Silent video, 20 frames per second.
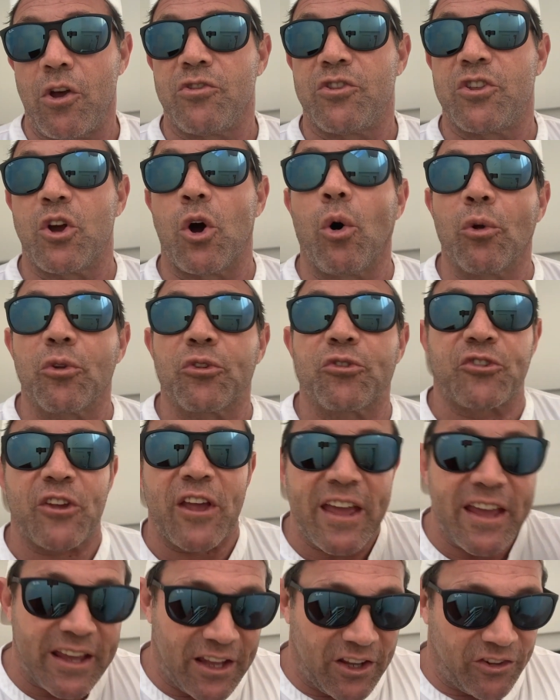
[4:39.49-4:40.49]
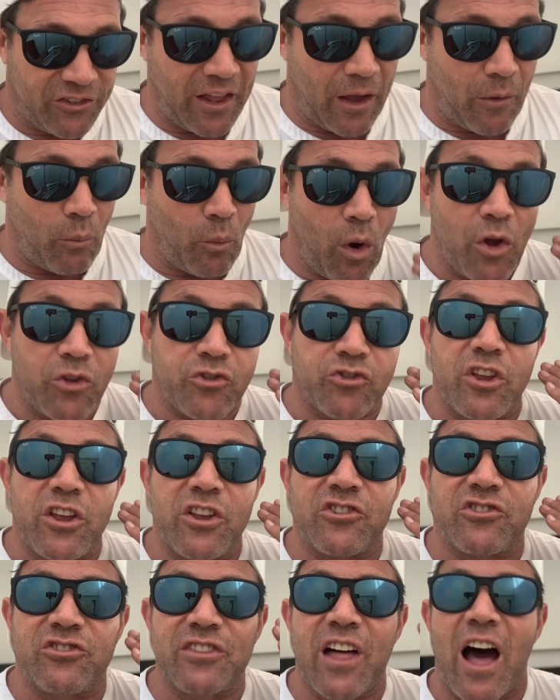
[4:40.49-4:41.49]
The old saying is that what
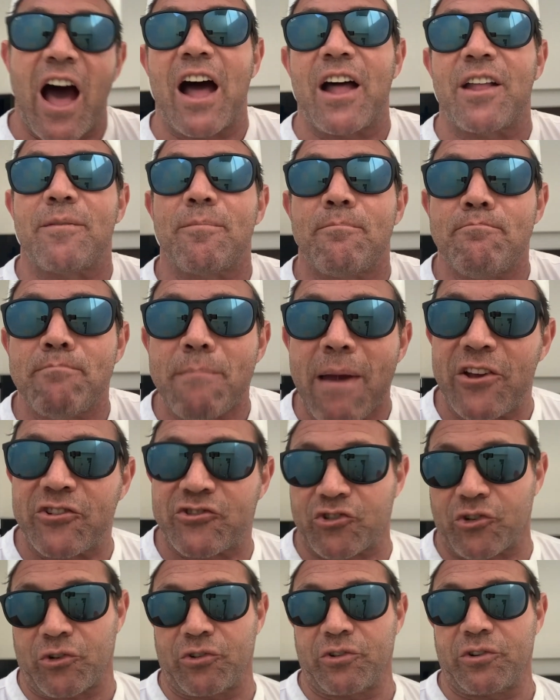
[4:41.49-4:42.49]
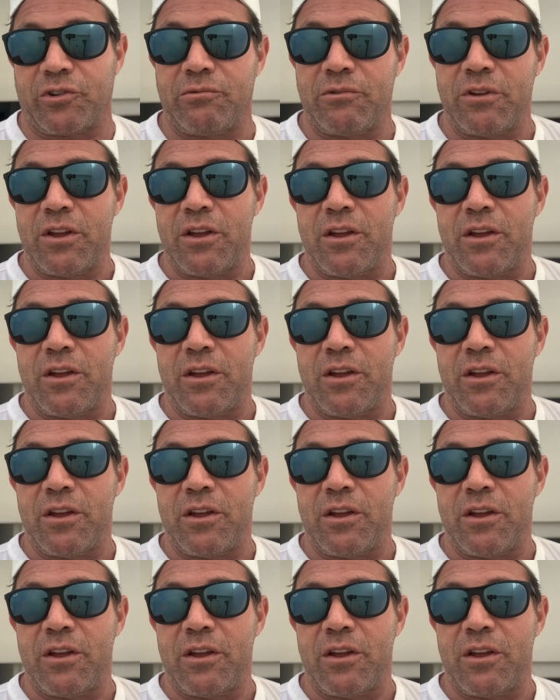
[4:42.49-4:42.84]
is not measured,